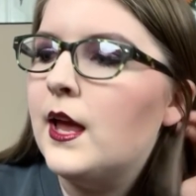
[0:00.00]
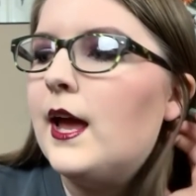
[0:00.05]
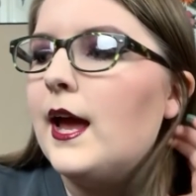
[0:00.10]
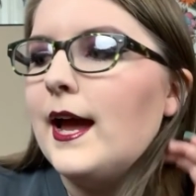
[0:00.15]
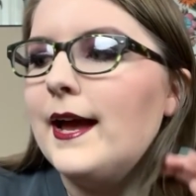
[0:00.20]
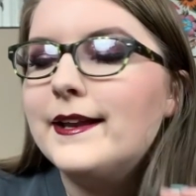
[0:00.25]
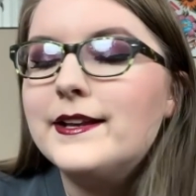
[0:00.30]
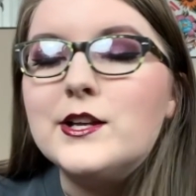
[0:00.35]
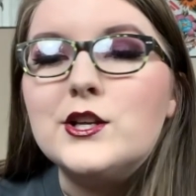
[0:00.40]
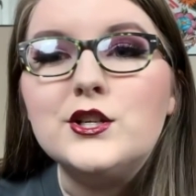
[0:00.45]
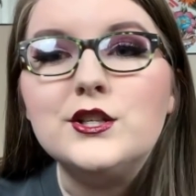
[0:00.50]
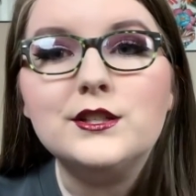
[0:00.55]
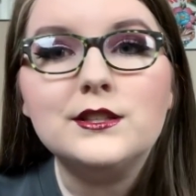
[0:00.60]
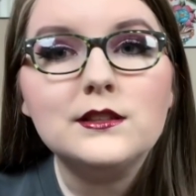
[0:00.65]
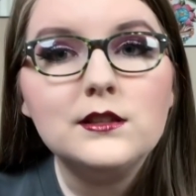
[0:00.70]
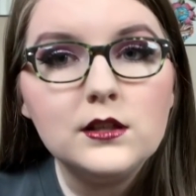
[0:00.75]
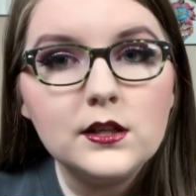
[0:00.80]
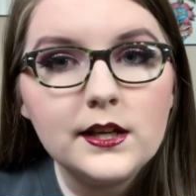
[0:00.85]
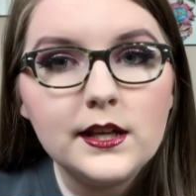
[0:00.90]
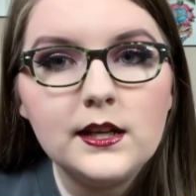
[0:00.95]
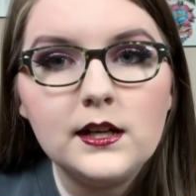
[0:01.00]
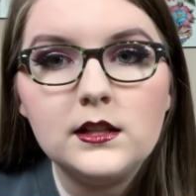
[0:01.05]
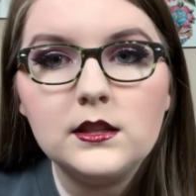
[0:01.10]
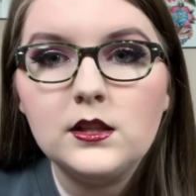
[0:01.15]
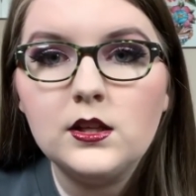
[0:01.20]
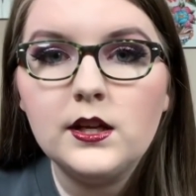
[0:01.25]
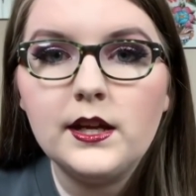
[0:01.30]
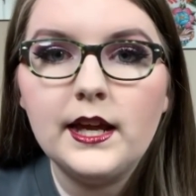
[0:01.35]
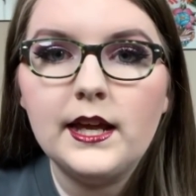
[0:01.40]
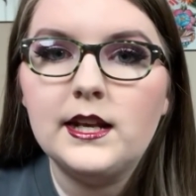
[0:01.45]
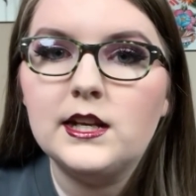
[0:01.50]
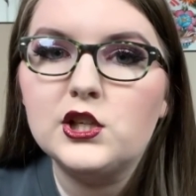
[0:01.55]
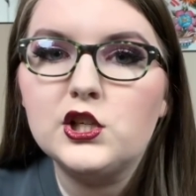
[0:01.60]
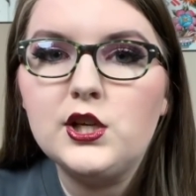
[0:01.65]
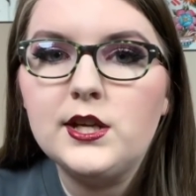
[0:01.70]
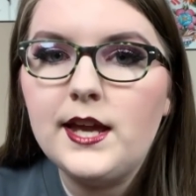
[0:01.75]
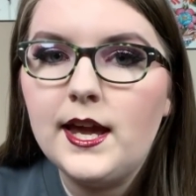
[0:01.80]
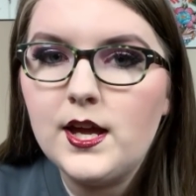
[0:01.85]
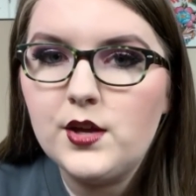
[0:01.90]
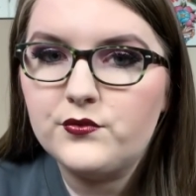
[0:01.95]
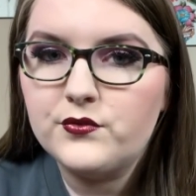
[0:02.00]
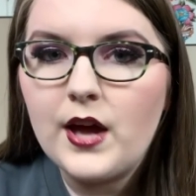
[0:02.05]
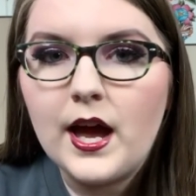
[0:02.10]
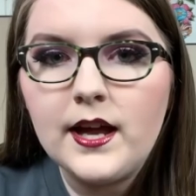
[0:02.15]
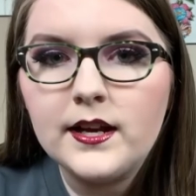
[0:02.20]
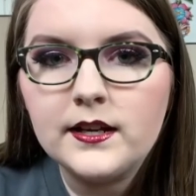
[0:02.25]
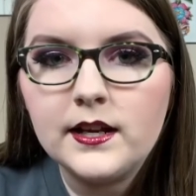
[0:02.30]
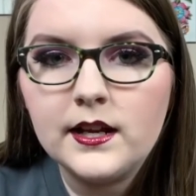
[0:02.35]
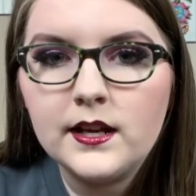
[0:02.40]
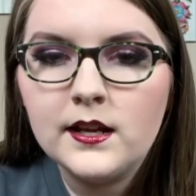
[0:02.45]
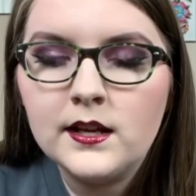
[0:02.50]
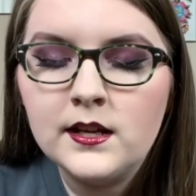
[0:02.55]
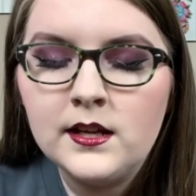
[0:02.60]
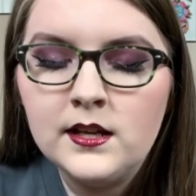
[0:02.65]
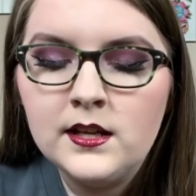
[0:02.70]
And she's looking and looking. She can't find it.